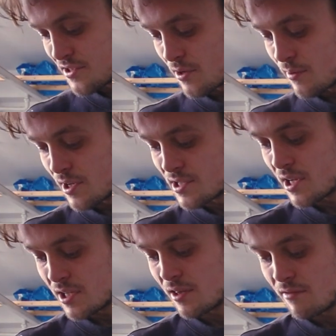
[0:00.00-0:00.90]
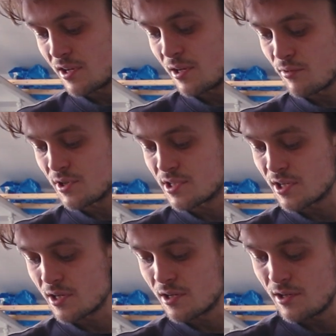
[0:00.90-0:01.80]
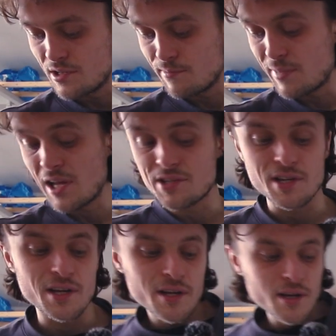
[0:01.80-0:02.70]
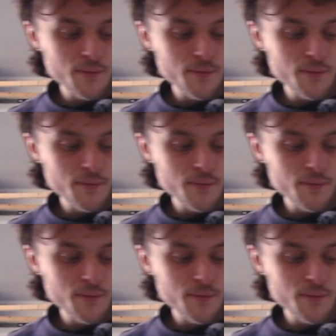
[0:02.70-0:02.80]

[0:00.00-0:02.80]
And so when I started 3D printing using plastic,